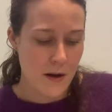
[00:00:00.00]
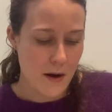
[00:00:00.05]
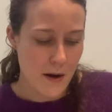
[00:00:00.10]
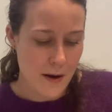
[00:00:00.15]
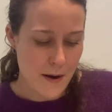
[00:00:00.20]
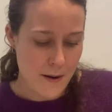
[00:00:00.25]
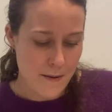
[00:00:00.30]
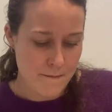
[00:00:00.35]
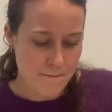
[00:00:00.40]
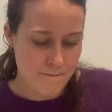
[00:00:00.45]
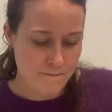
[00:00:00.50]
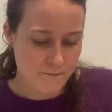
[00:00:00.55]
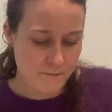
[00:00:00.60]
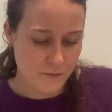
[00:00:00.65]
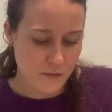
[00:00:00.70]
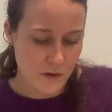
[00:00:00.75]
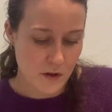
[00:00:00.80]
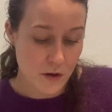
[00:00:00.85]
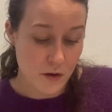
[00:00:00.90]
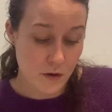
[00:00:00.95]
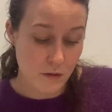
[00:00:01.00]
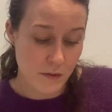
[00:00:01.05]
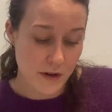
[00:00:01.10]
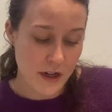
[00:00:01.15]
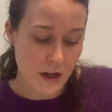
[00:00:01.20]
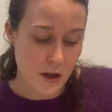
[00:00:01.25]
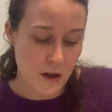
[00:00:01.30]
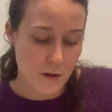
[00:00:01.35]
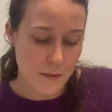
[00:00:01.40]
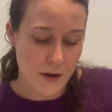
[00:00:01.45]
You can read
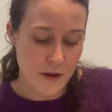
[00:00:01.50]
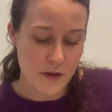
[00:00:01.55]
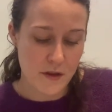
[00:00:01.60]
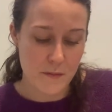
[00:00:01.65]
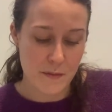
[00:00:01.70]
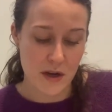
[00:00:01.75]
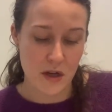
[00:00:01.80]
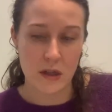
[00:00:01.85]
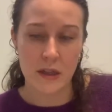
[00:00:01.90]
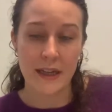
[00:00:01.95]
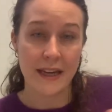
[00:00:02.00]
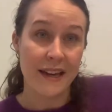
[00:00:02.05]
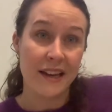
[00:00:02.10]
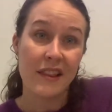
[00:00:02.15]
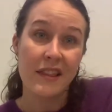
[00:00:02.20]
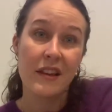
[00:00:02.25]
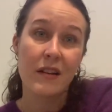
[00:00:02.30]
all about the mill and